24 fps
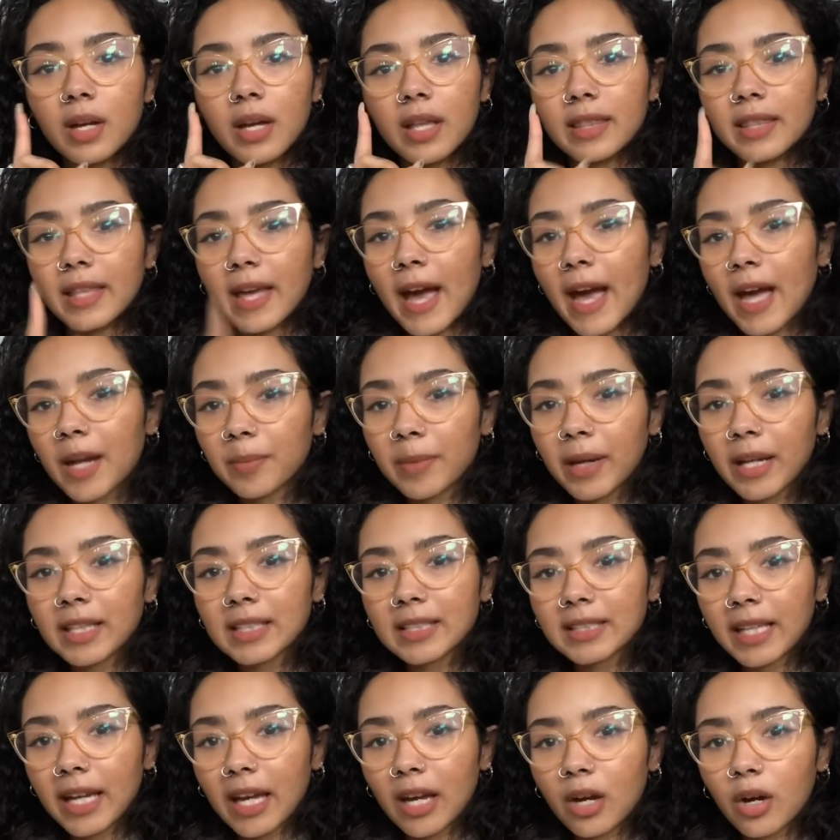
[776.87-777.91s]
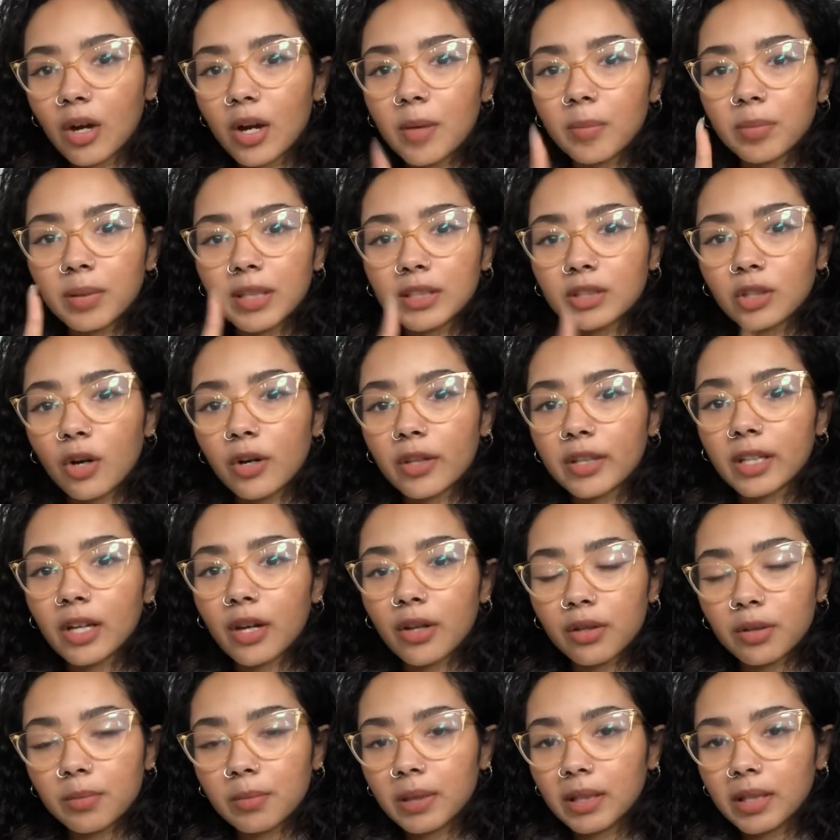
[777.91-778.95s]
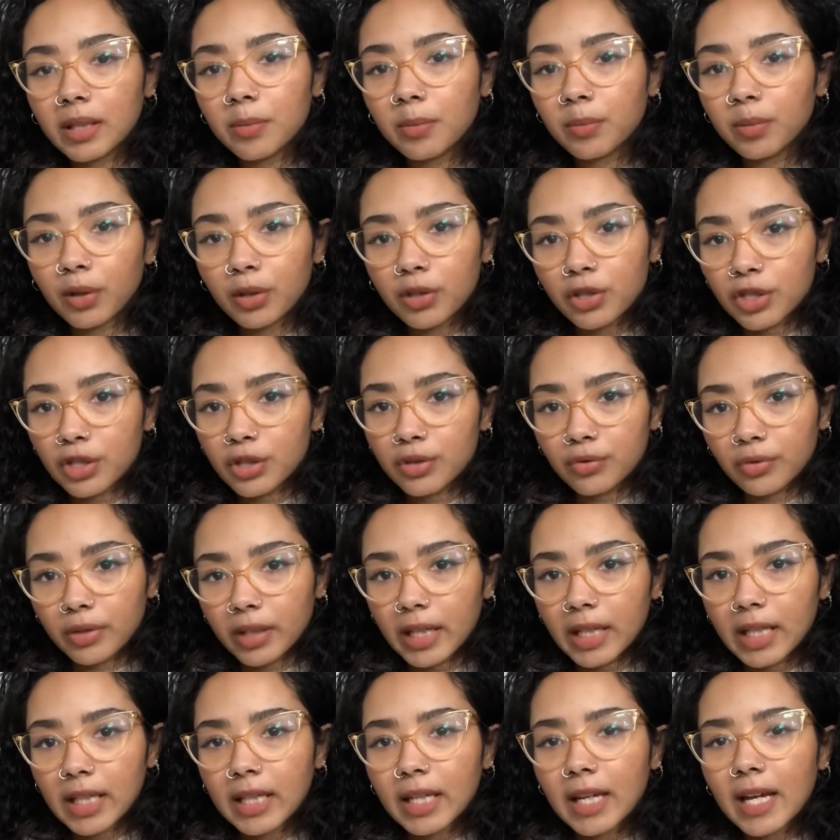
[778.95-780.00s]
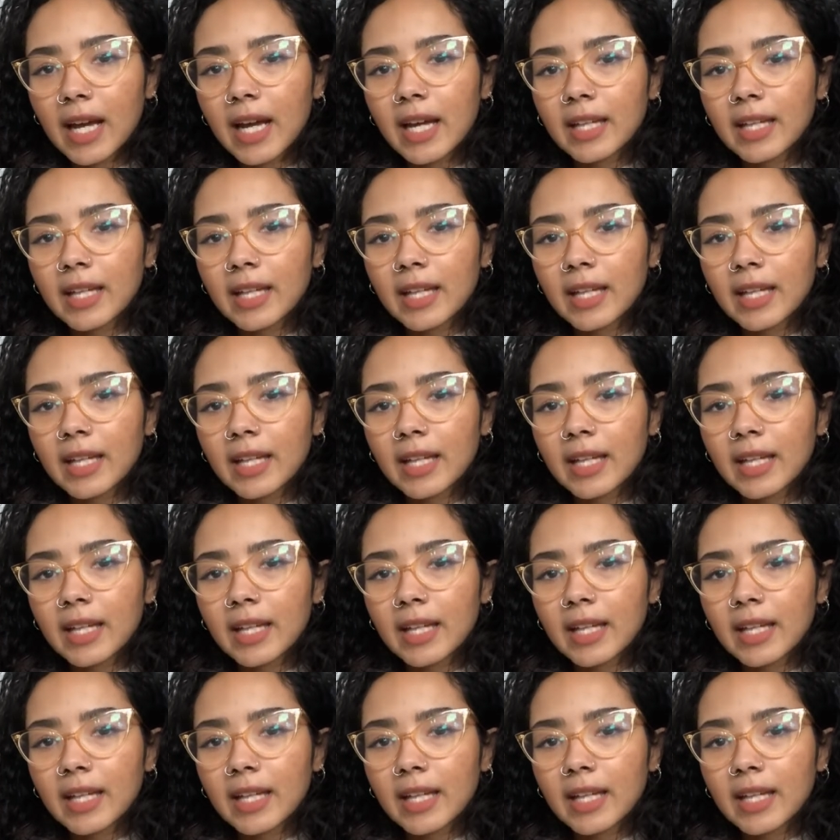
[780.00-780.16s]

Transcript: The Handmaid's Tale and plus all the other million books she's written.